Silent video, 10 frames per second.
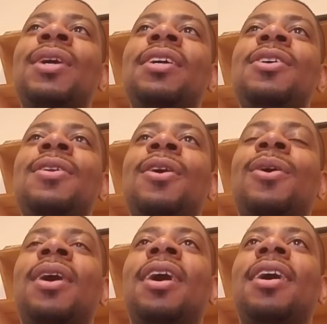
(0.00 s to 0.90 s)
you
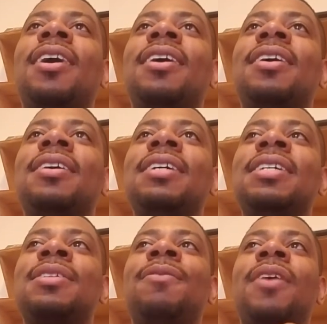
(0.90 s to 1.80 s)
know,
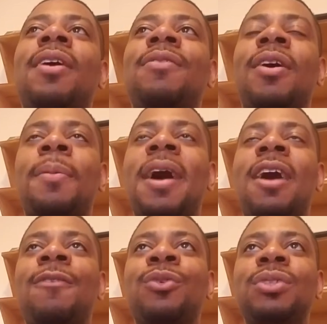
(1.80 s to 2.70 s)
it's a very, very
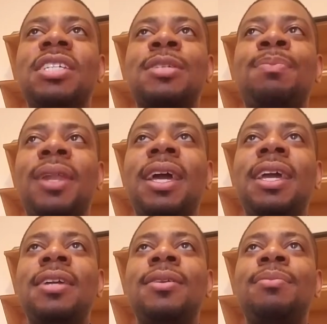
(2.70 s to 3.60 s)
powerful
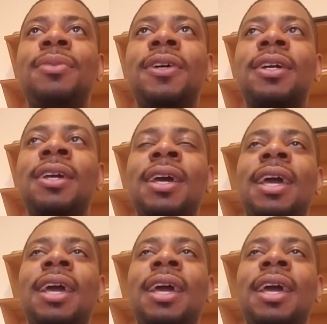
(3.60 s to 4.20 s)
display in the book.